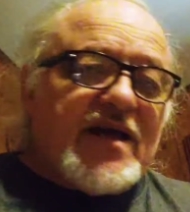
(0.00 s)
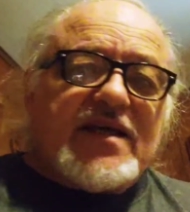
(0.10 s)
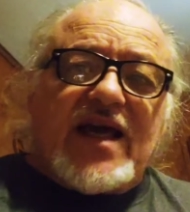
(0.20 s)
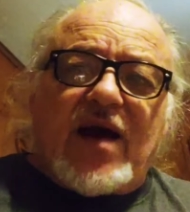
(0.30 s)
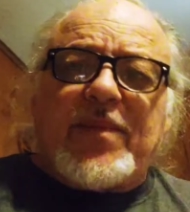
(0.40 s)

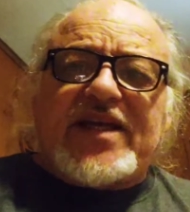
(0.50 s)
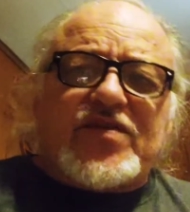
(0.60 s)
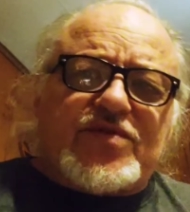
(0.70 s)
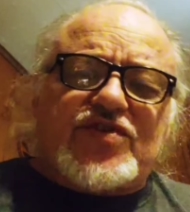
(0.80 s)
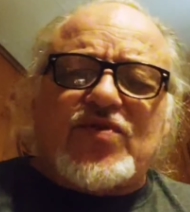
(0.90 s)
Yeah, I'll make
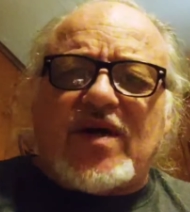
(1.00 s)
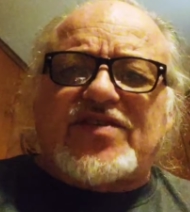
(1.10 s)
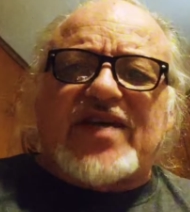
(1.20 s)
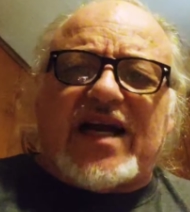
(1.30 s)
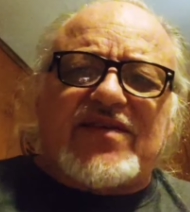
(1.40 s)
some
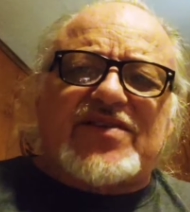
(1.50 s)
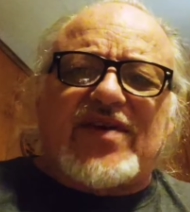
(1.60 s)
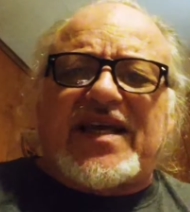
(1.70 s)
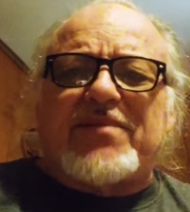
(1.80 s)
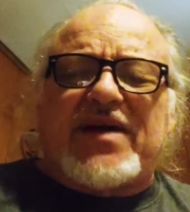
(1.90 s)
shorts out of it so
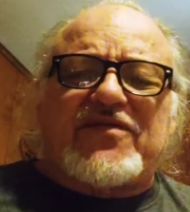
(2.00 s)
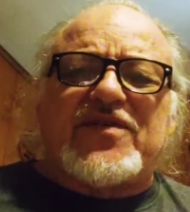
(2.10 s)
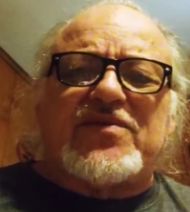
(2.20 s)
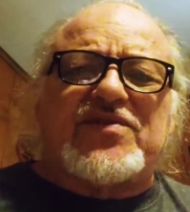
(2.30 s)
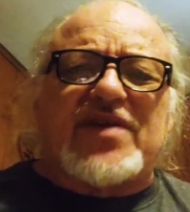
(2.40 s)
I get my
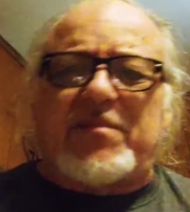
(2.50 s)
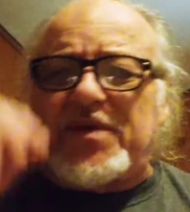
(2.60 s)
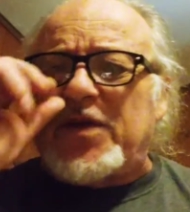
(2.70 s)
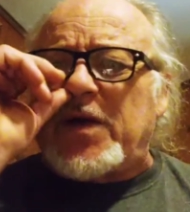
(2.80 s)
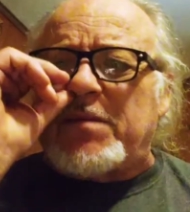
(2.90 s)
views up.
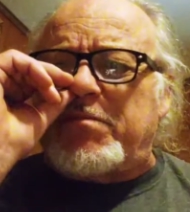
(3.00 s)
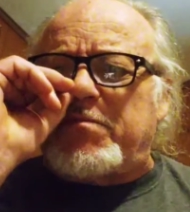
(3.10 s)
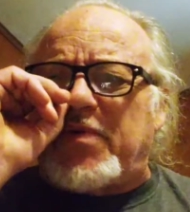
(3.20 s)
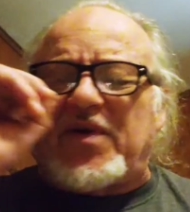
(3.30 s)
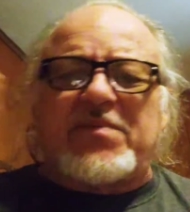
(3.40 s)
But they're going to
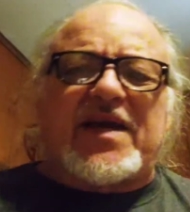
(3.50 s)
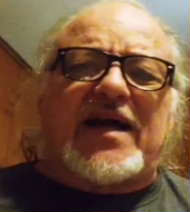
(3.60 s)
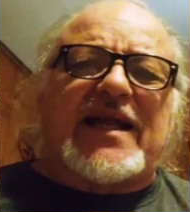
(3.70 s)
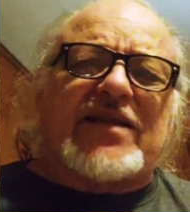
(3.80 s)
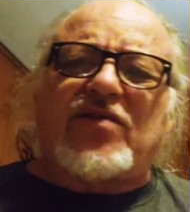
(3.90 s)
burn me
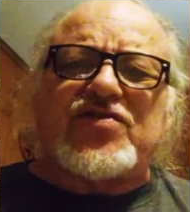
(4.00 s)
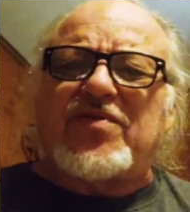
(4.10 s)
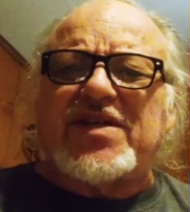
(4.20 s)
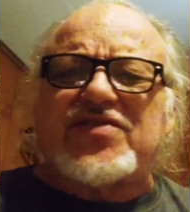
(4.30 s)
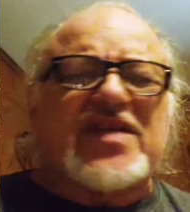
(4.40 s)
on that. Don't
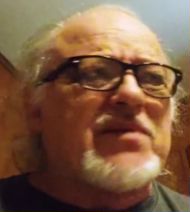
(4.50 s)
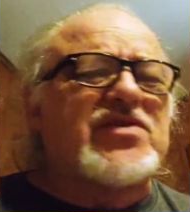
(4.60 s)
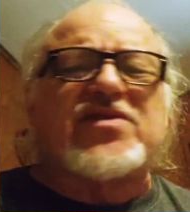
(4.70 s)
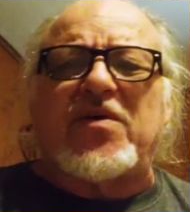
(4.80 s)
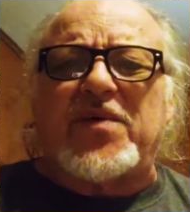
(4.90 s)
you understand
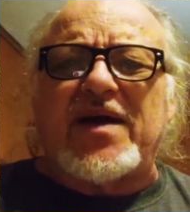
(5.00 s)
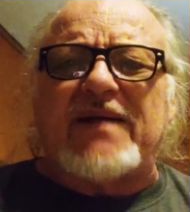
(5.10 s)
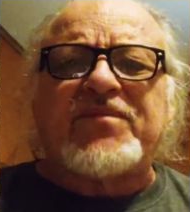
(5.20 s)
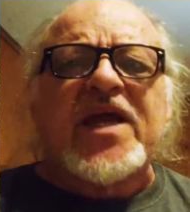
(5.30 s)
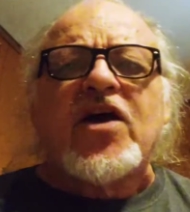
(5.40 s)
what's going
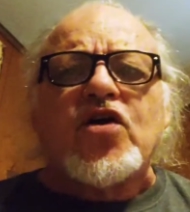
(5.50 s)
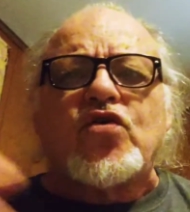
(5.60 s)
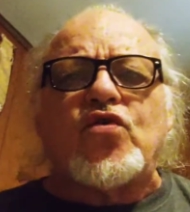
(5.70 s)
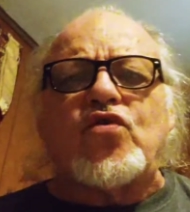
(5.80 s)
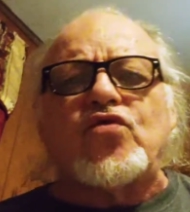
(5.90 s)
on?
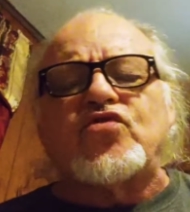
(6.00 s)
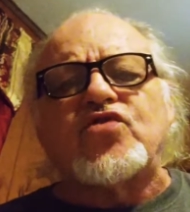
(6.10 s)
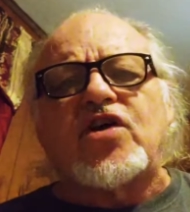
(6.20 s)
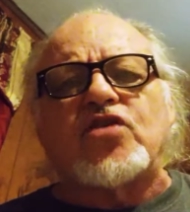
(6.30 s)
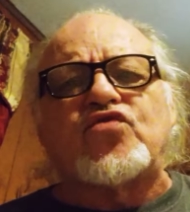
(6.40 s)
Google's
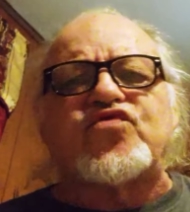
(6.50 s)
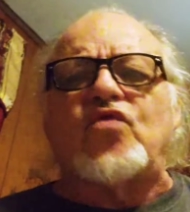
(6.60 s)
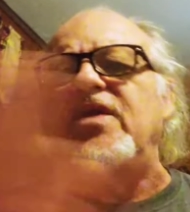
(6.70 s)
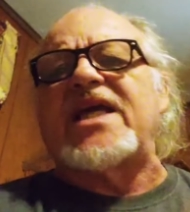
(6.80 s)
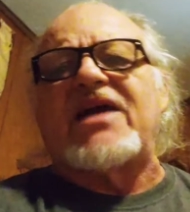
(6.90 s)

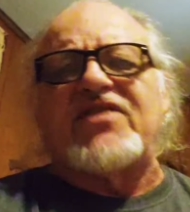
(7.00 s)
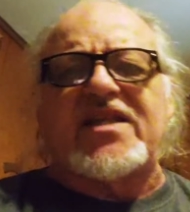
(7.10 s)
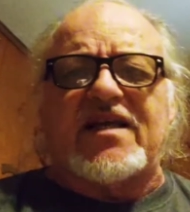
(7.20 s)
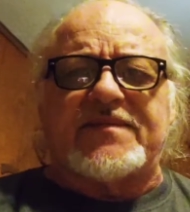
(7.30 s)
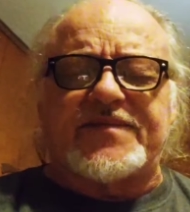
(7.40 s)
controlling
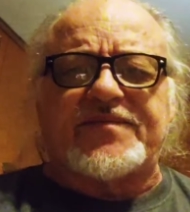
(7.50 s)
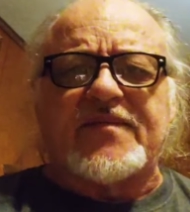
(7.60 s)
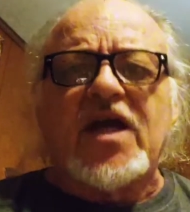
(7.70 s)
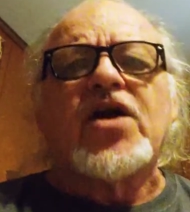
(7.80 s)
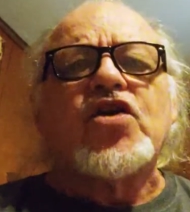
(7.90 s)
everything.
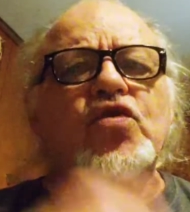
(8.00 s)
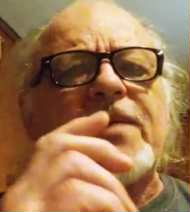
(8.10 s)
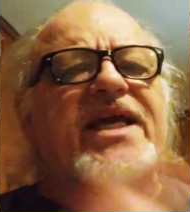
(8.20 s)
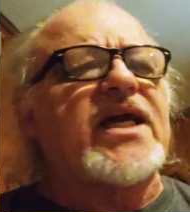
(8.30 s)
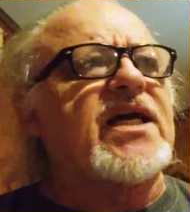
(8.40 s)
You
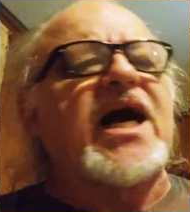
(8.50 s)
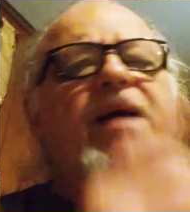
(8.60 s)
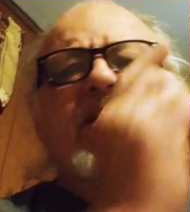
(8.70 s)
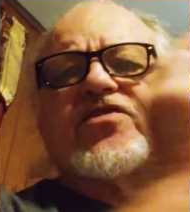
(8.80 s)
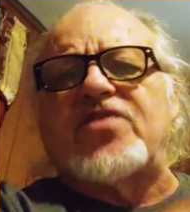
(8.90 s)
make a
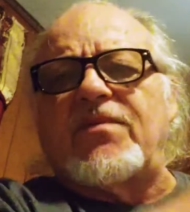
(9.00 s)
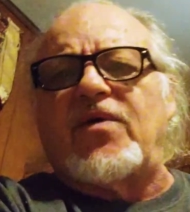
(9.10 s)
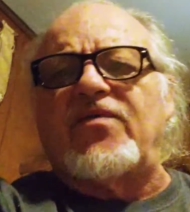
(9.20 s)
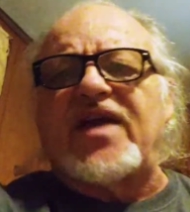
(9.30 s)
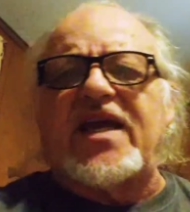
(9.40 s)
comment somewhere
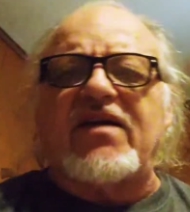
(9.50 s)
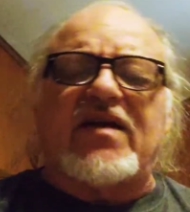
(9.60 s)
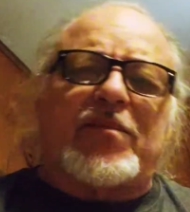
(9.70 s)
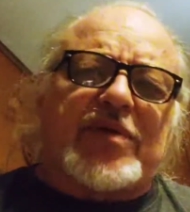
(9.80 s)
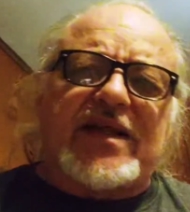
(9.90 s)
over here on
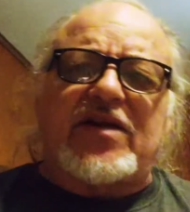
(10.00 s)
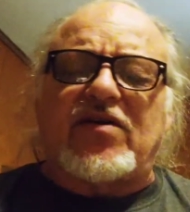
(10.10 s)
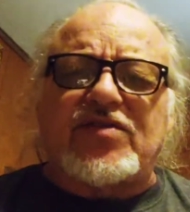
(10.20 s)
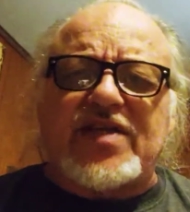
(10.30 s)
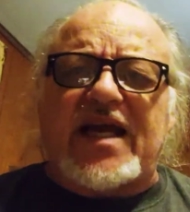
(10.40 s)
a
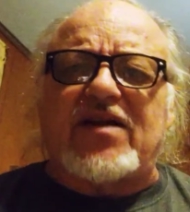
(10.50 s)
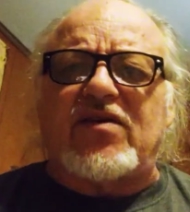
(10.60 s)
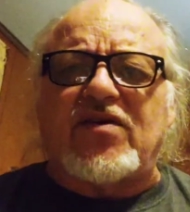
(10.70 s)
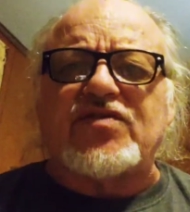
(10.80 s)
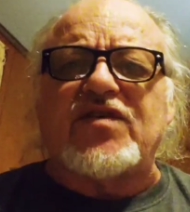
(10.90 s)
political channel
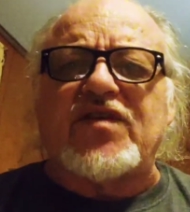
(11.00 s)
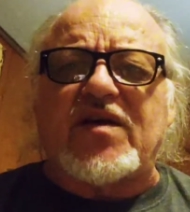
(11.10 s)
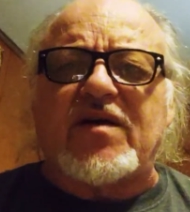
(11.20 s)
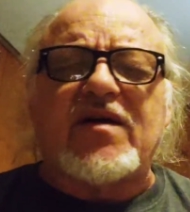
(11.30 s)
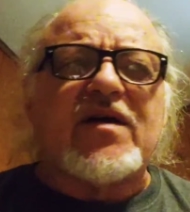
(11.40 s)
because of
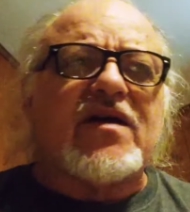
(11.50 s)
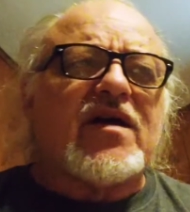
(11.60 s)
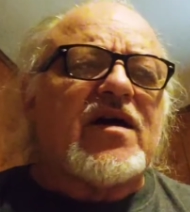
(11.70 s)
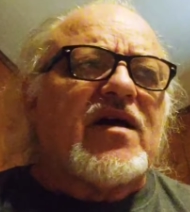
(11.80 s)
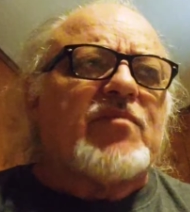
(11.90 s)
your
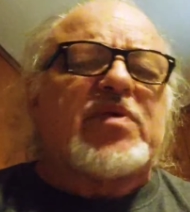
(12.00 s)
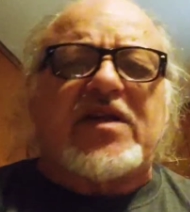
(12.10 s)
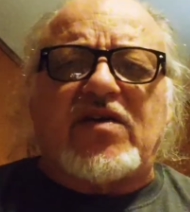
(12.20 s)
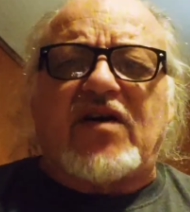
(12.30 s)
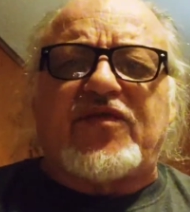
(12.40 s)

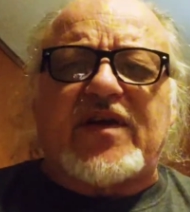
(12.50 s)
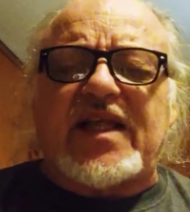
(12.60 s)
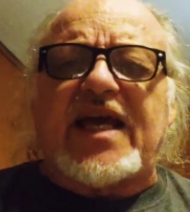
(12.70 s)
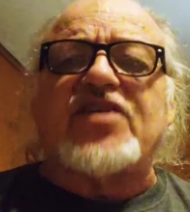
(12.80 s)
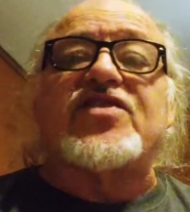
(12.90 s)
political
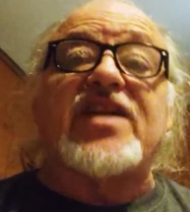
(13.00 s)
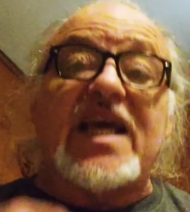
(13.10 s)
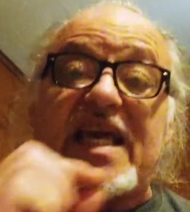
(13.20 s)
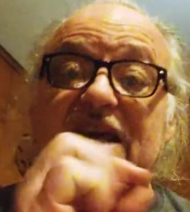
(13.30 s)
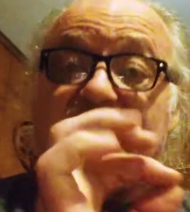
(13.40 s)
affiliation. They
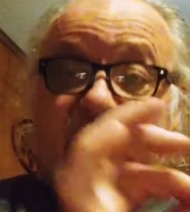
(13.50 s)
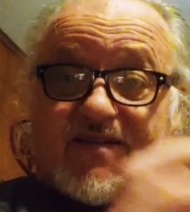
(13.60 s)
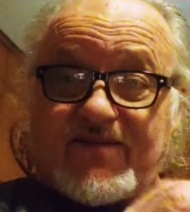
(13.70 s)
hear it.